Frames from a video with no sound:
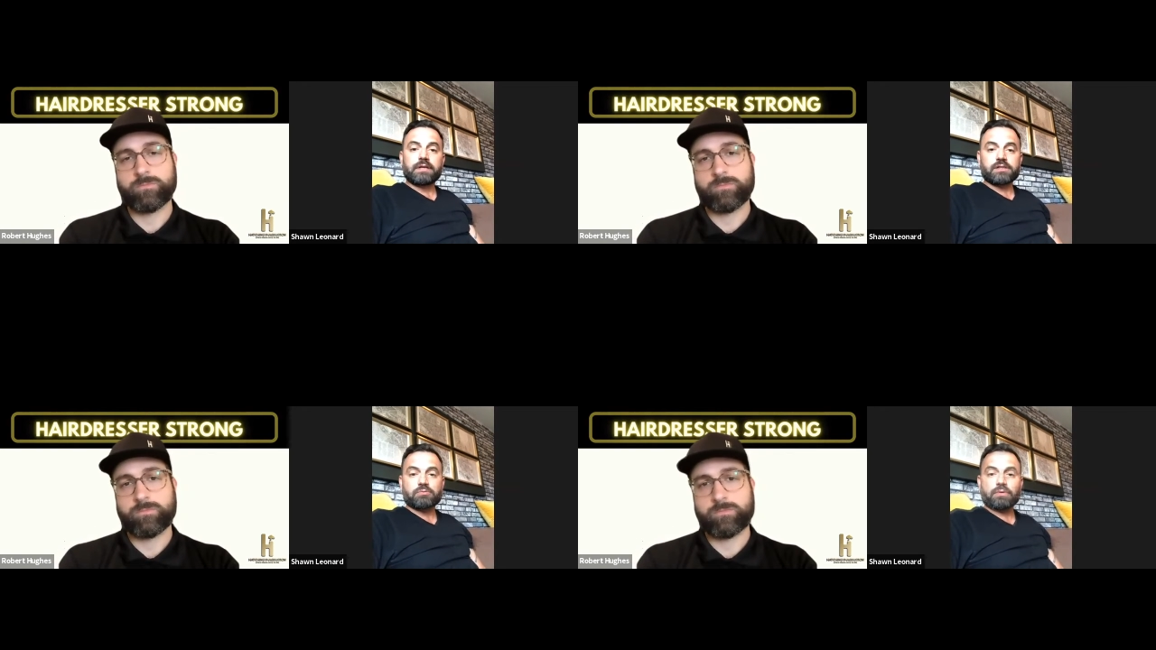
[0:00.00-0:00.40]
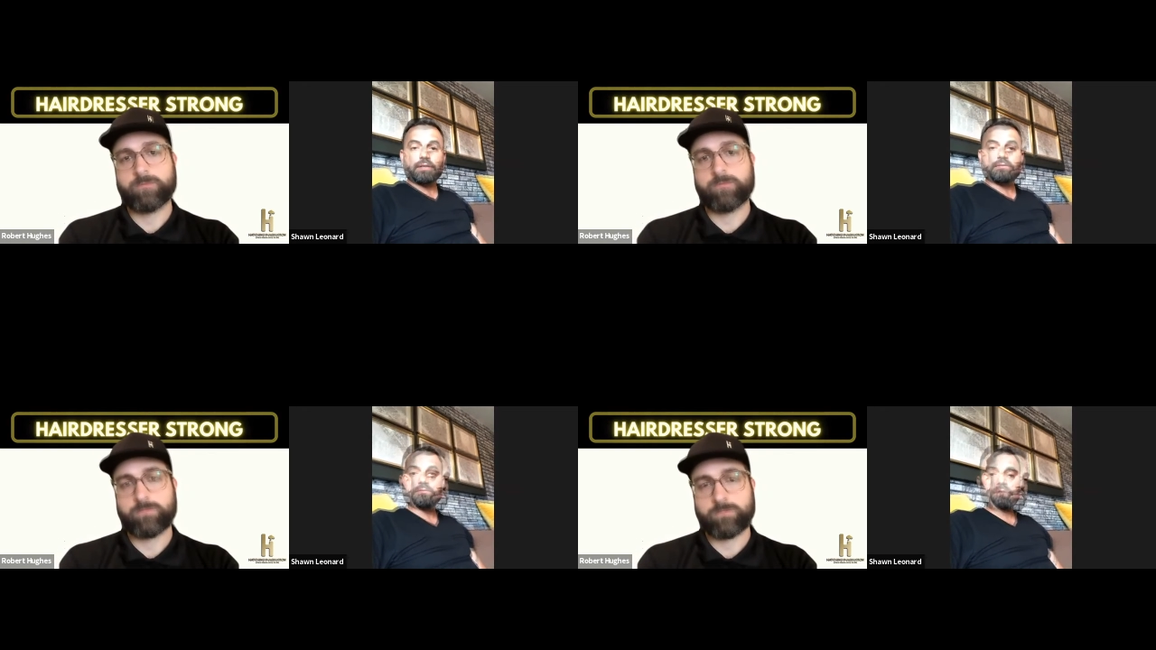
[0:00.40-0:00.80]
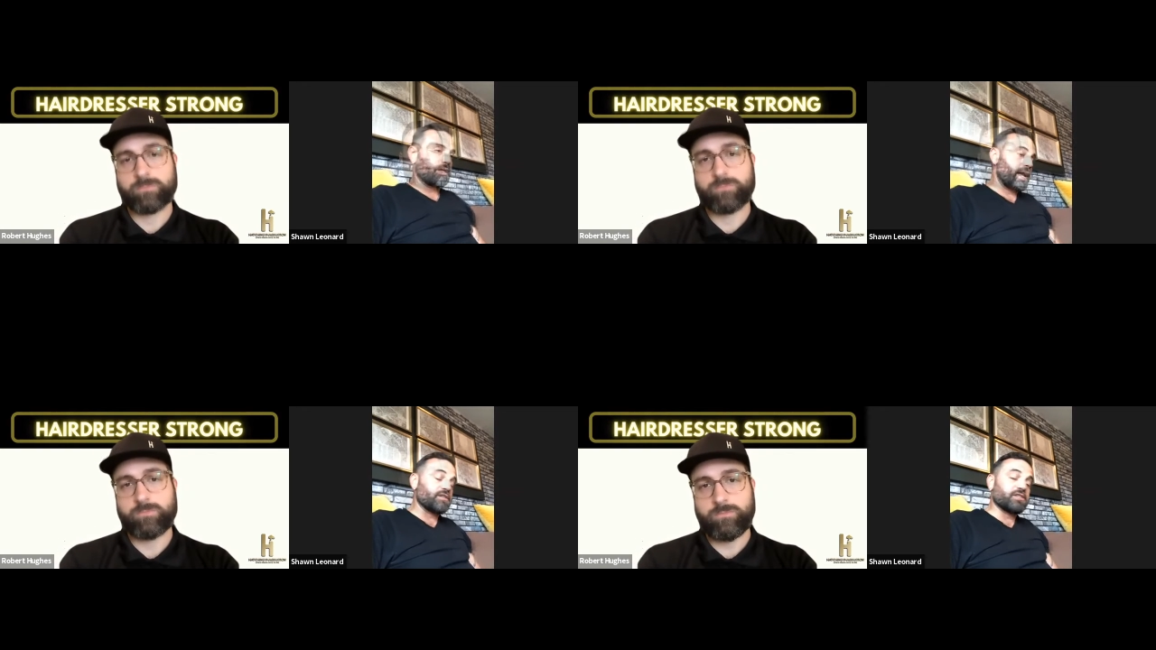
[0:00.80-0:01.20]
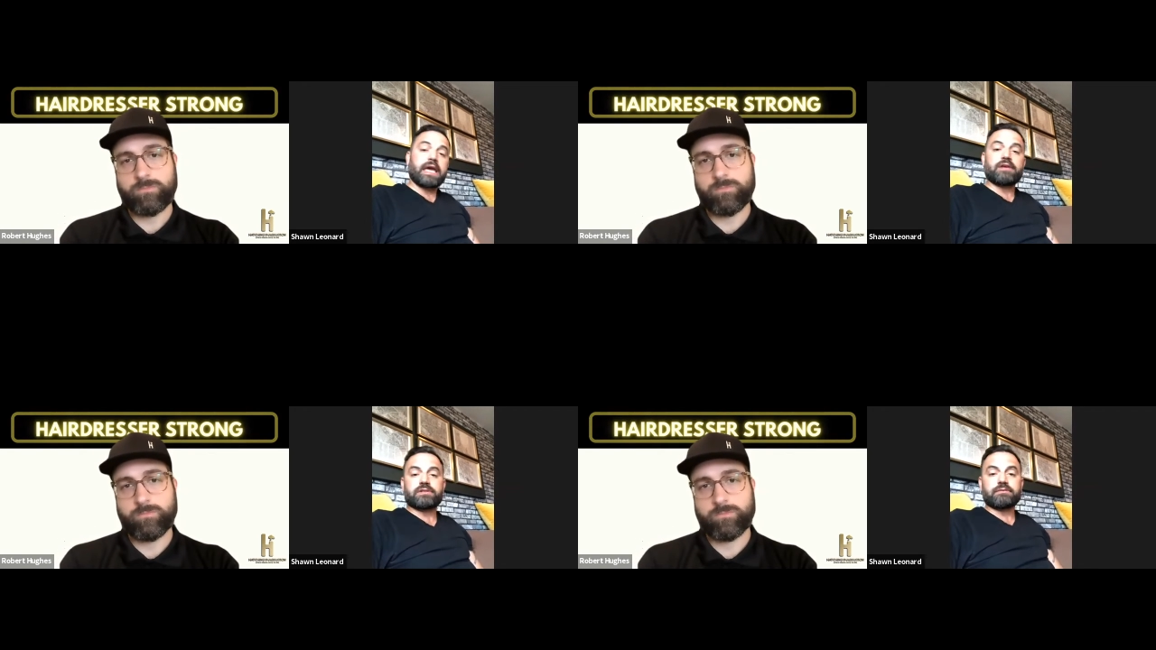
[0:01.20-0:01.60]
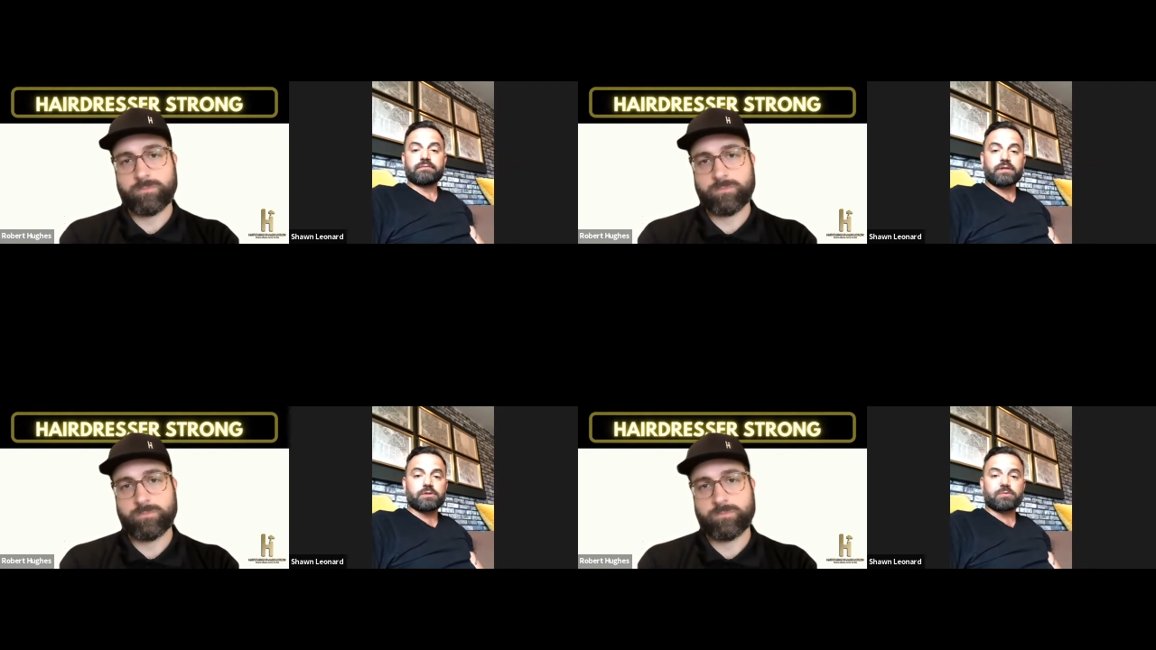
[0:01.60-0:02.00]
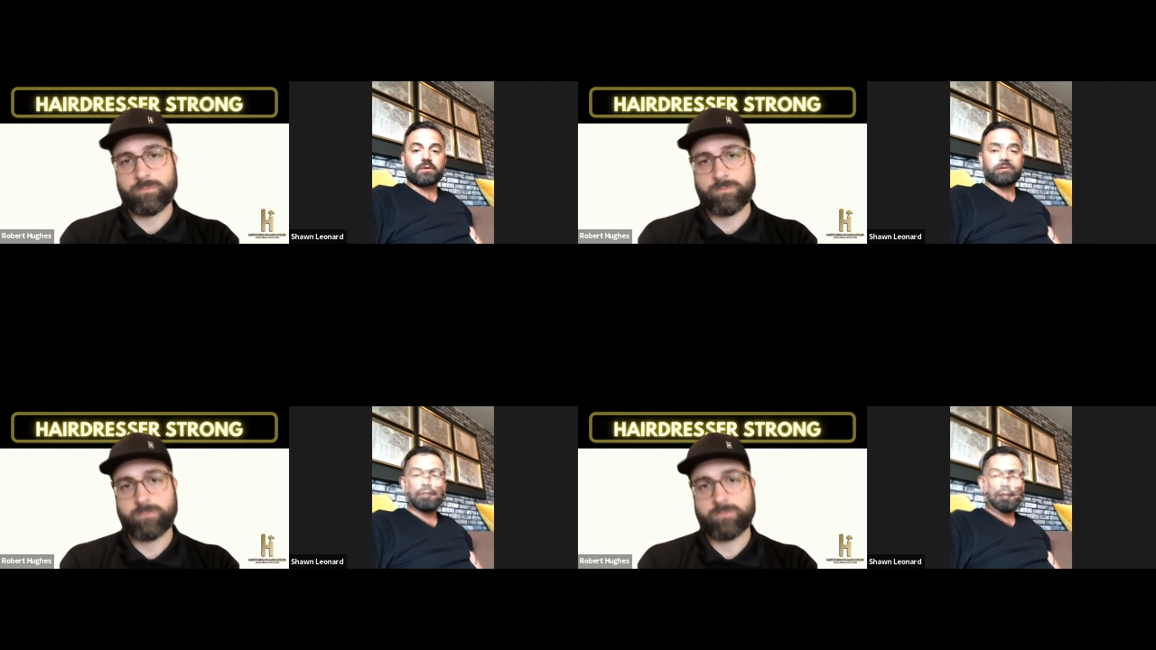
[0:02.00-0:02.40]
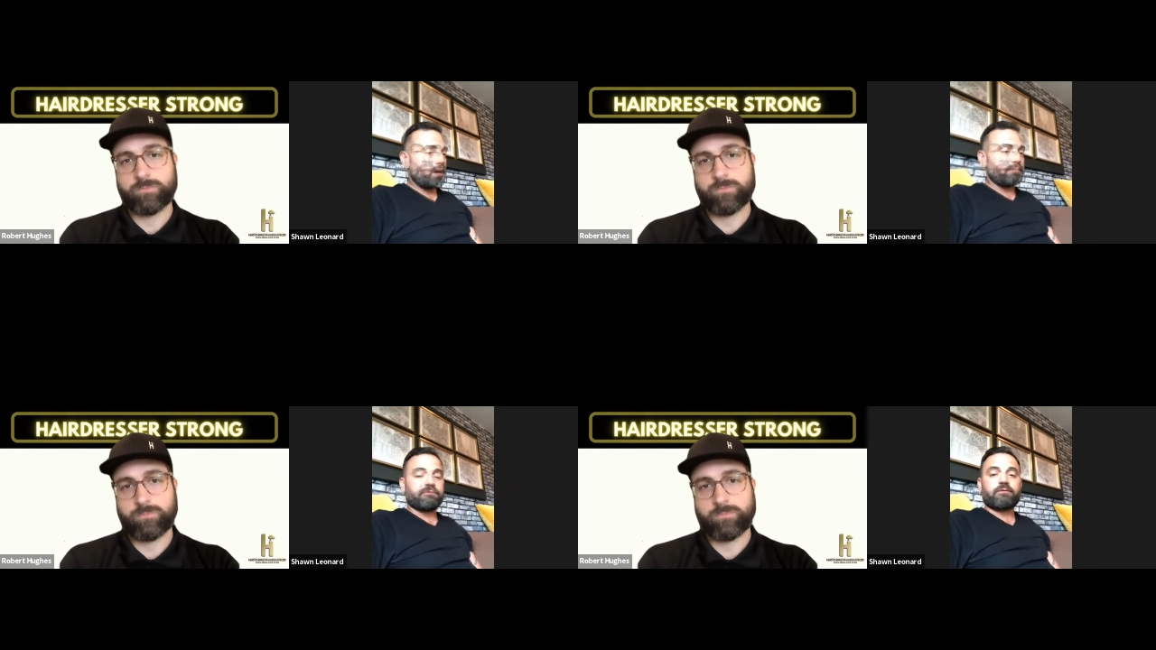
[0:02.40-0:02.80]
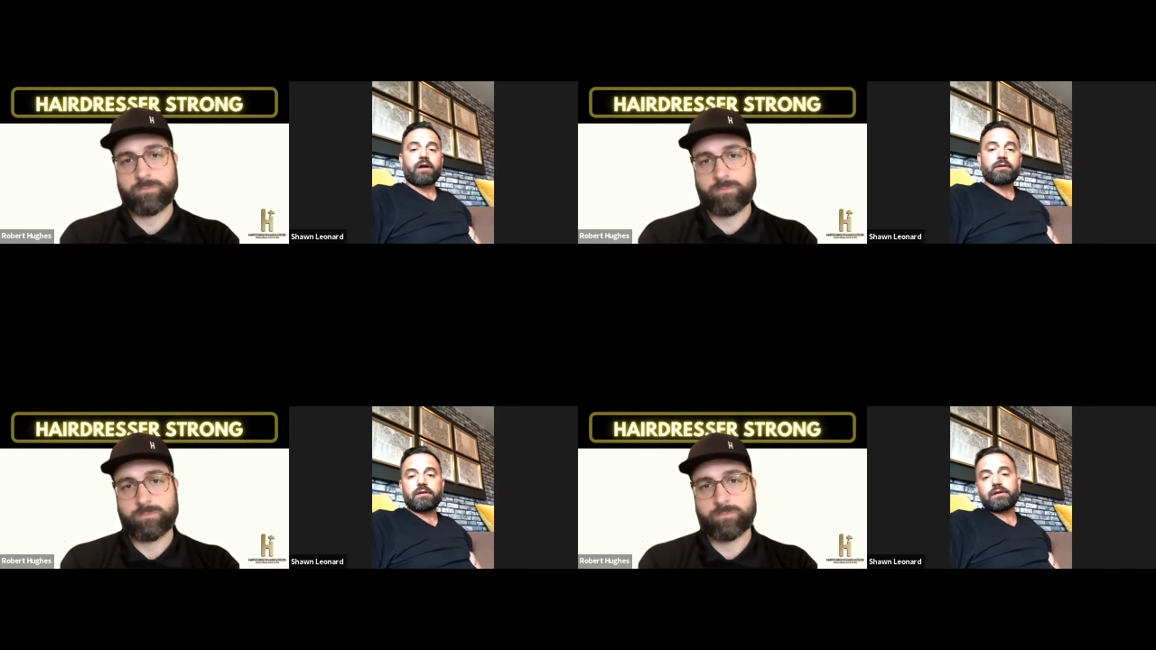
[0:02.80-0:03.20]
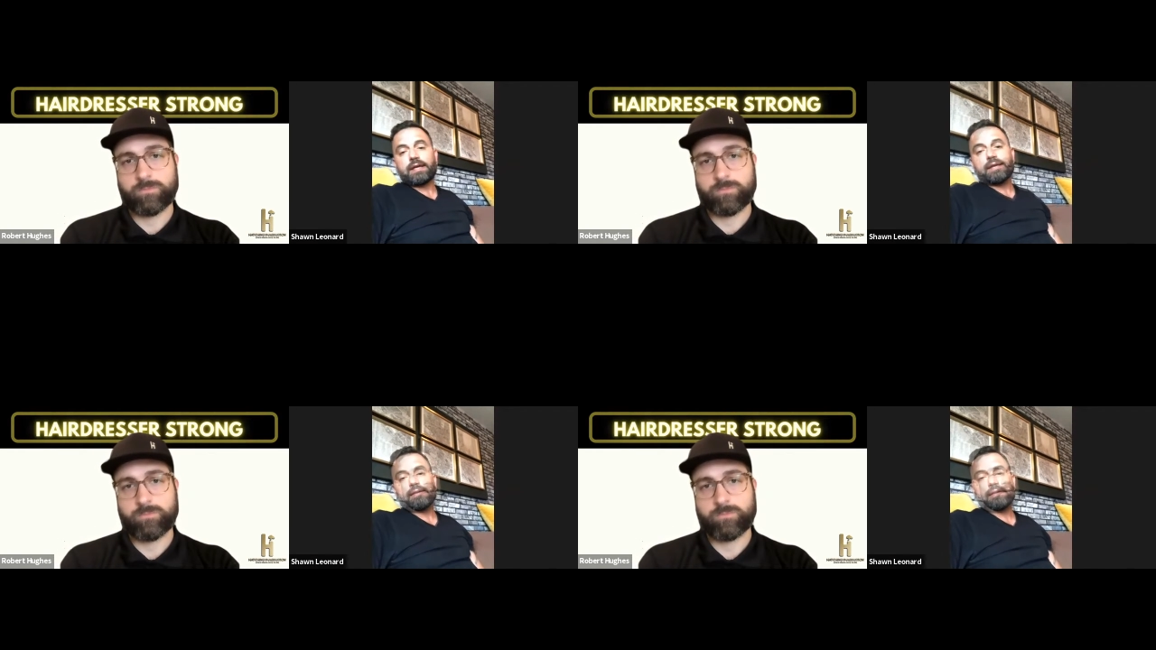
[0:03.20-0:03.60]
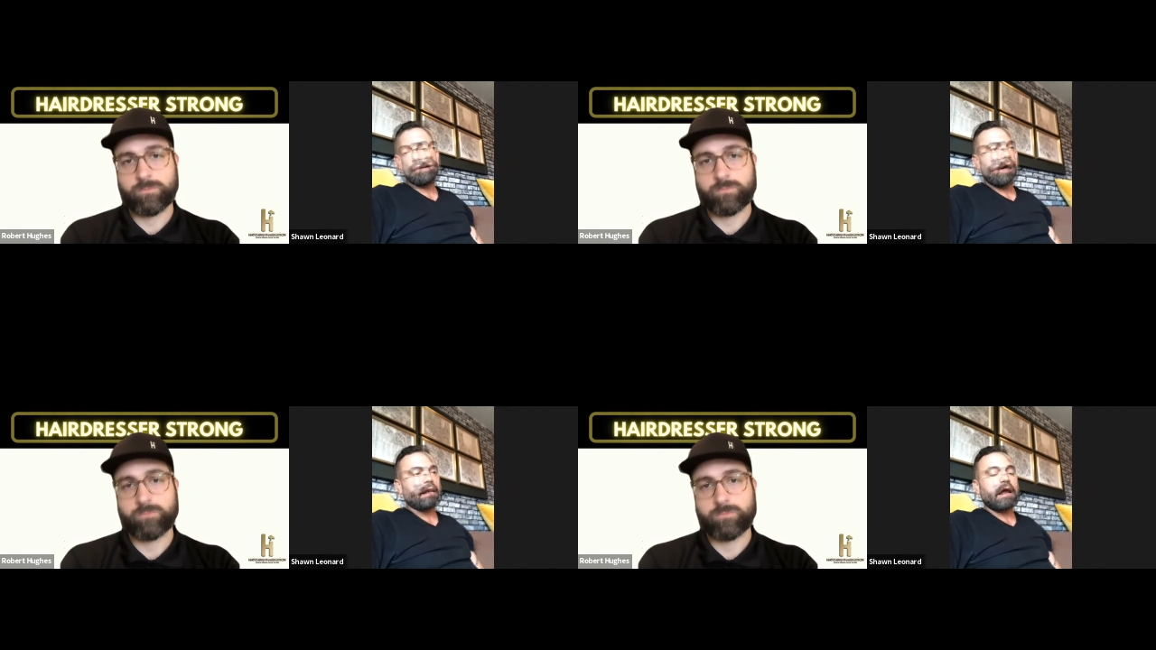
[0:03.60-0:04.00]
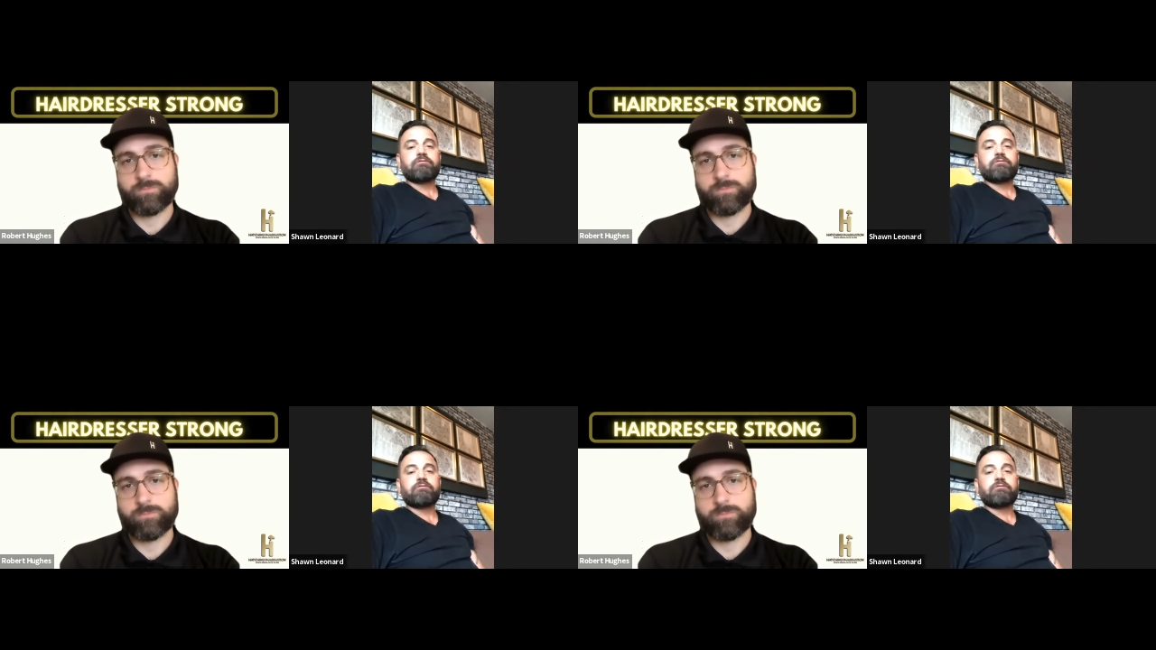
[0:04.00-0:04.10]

Speaker 1: as well and education those were up front and you know and i